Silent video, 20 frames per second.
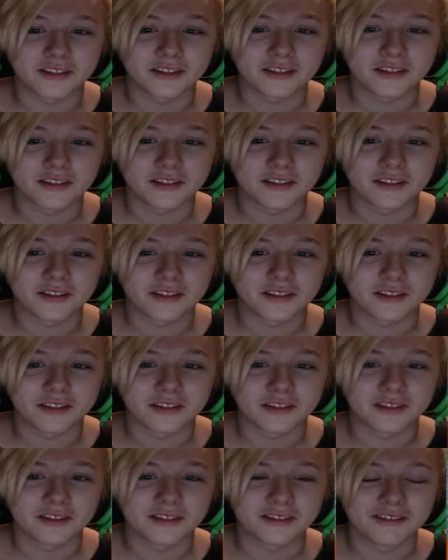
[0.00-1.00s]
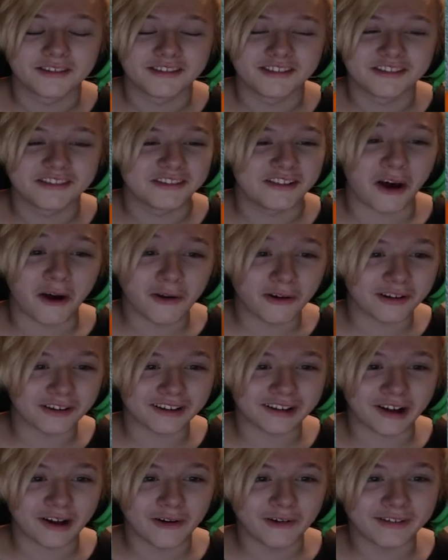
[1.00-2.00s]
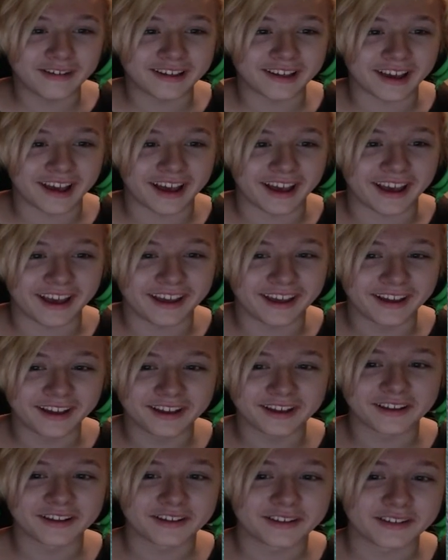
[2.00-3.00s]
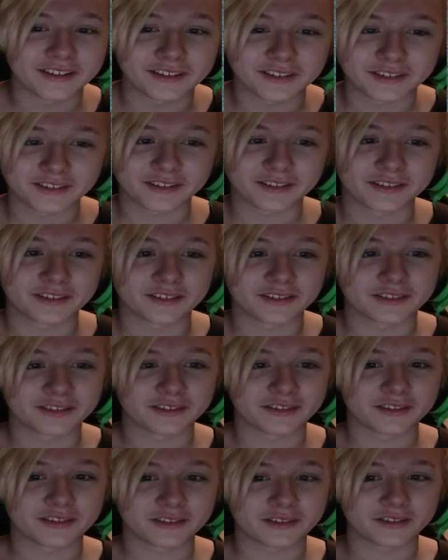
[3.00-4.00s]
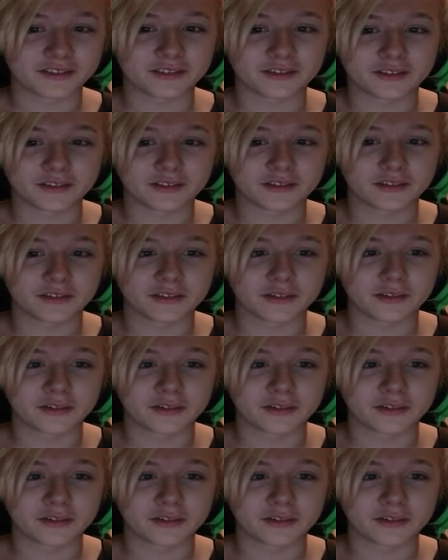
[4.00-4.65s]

But thanks. Oh, okay. Bonnie, I love you too.